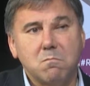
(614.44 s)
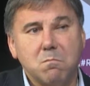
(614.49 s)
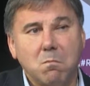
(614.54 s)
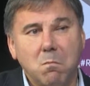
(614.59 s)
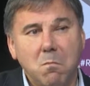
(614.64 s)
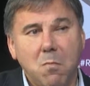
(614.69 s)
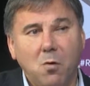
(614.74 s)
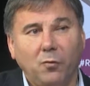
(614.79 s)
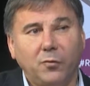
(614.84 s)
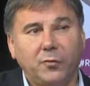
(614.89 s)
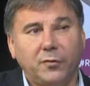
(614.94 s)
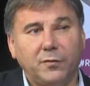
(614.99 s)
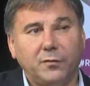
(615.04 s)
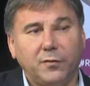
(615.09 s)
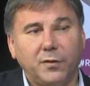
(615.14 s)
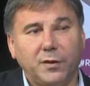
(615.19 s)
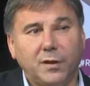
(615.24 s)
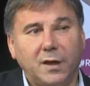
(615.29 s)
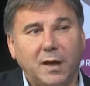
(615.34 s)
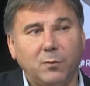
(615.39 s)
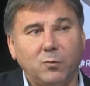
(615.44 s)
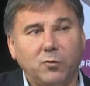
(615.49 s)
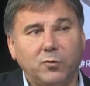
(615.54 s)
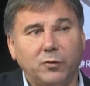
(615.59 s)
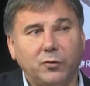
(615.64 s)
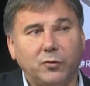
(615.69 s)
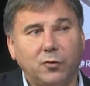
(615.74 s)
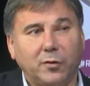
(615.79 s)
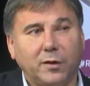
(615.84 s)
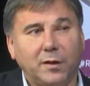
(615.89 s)
most of the time we're
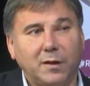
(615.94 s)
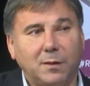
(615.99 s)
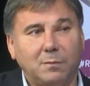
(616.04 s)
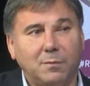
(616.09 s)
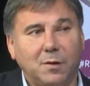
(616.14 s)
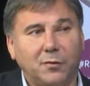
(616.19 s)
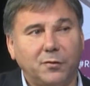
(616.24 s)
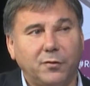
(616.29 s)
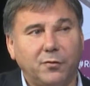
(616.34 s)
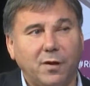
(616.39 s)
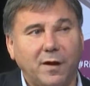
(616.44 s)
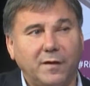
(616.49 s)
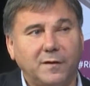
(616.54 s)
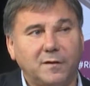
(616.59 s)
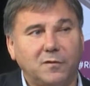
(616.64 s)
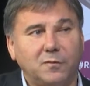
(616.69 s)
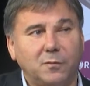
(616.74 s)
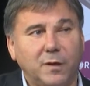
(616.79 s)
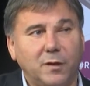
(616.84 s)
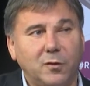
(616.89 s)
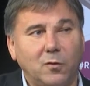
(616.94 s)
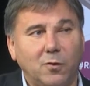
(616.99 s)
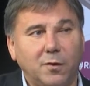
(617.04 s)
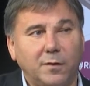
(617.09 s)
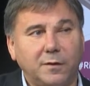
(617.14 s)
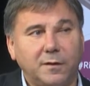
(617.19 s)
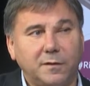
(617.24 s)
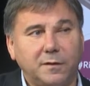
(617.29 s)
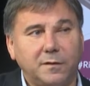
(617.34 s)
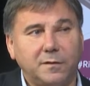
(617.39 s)
talking about the rights of
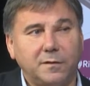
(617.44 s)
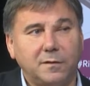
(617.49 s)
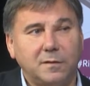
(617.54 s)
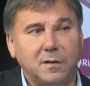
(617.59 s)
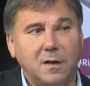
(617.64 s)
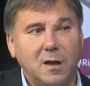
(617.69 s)
minorities.